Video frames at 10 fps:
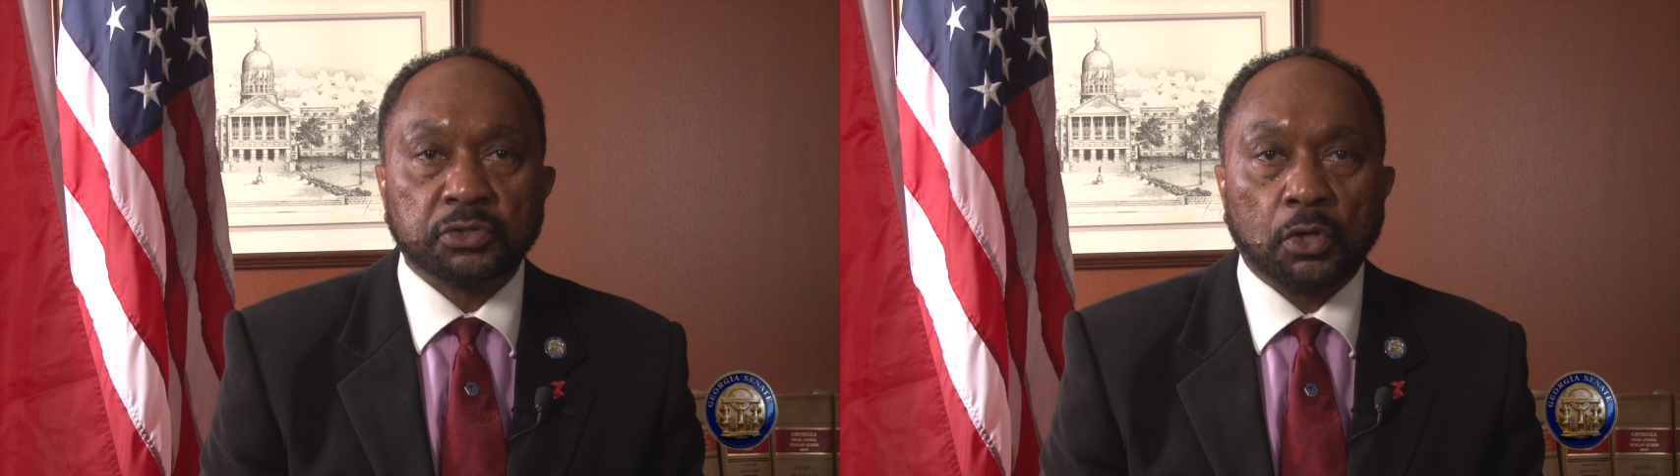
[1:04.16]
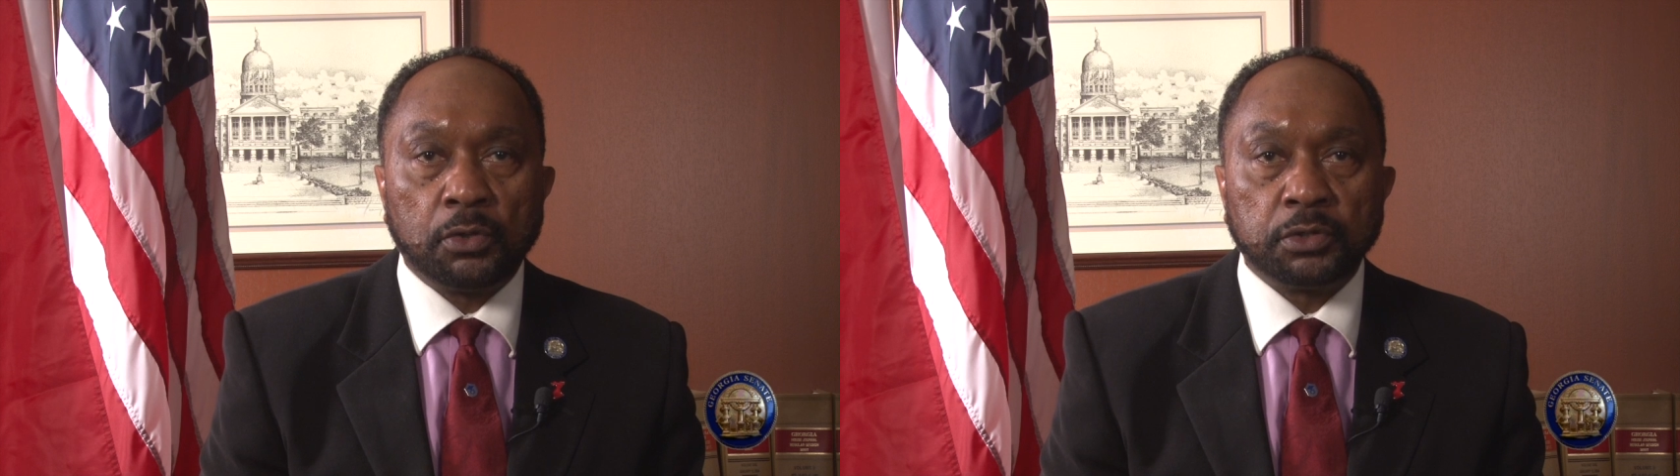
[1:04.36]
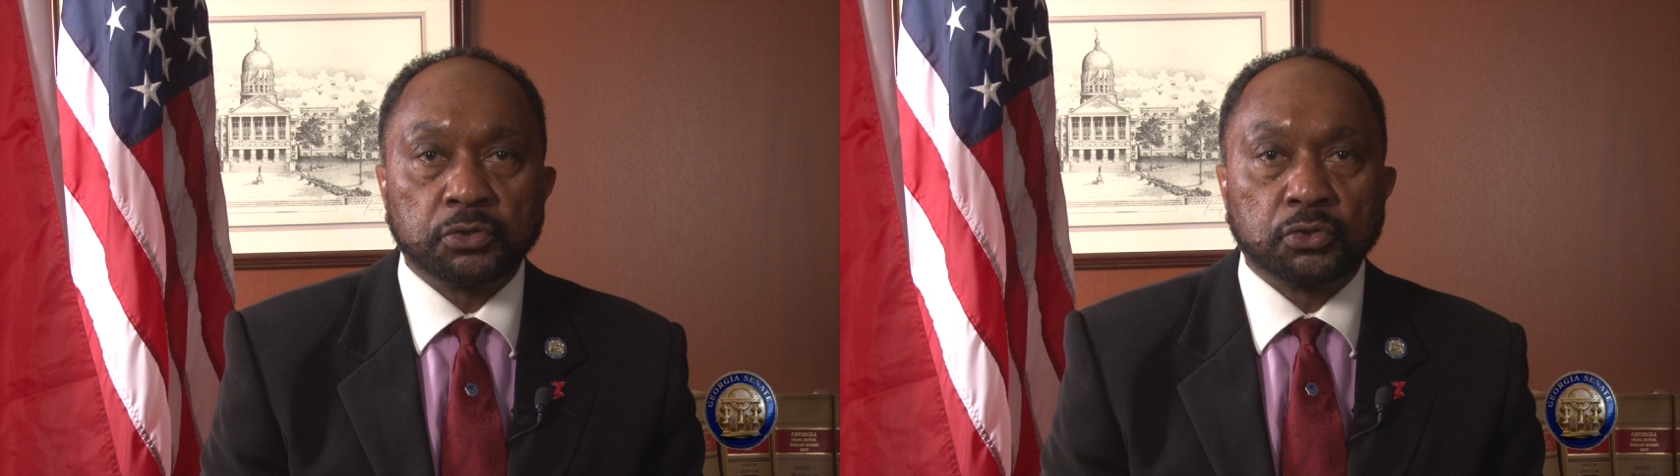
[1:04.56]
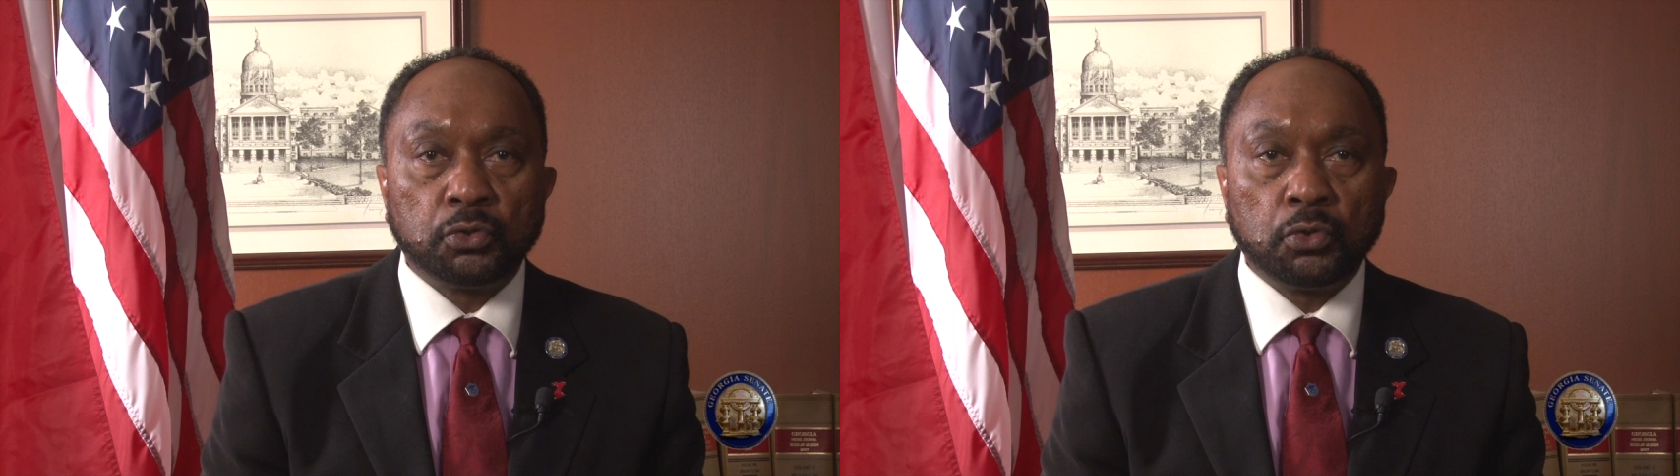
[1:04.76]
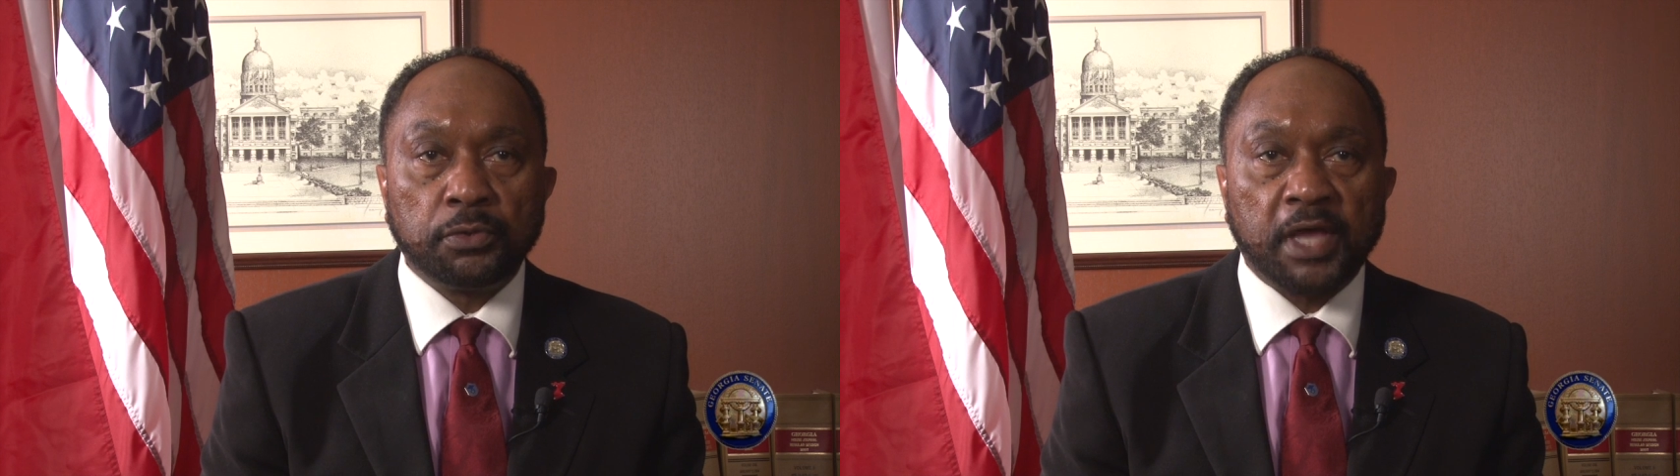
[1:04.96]
so in a
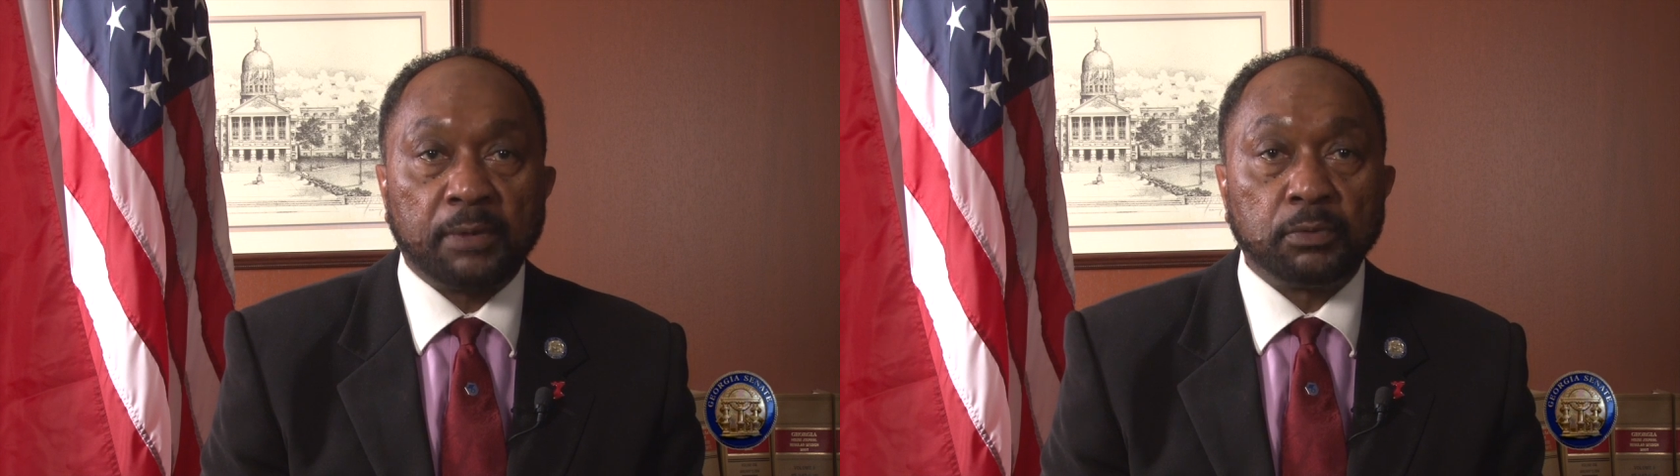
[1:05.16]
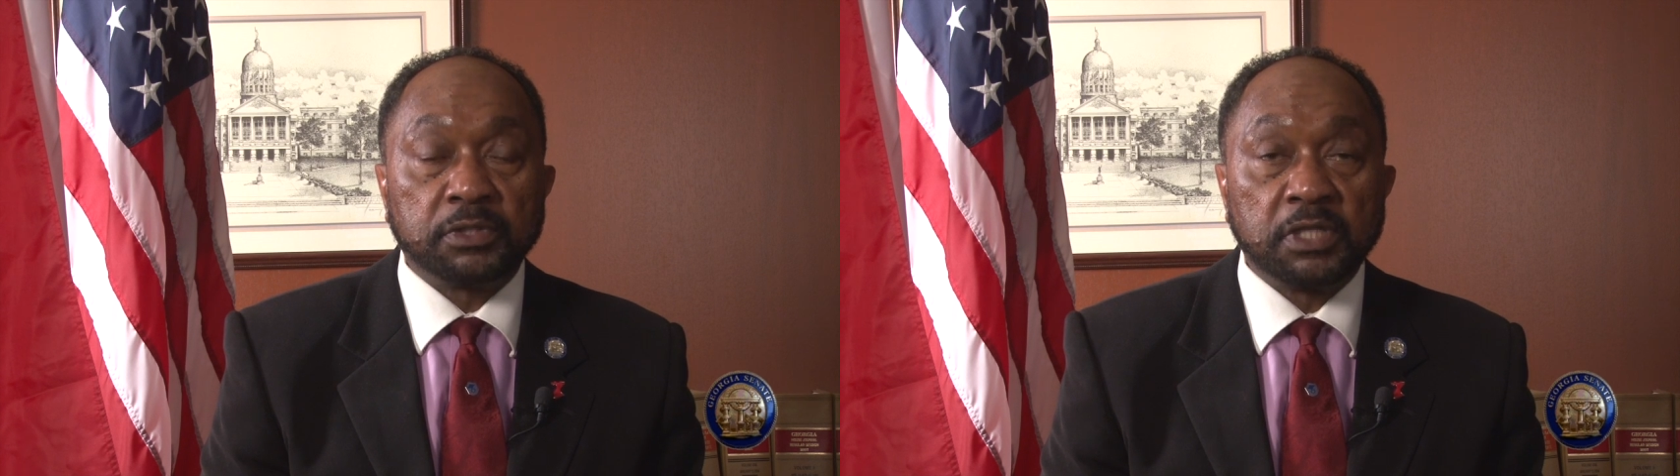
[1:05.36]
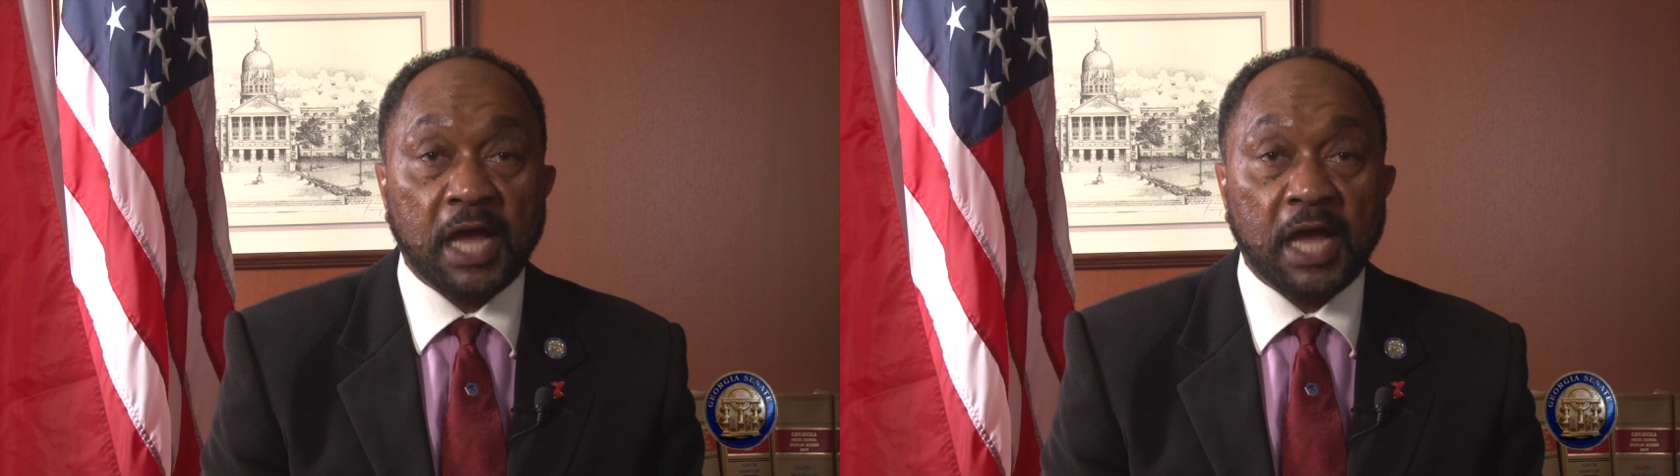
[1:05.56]
school that was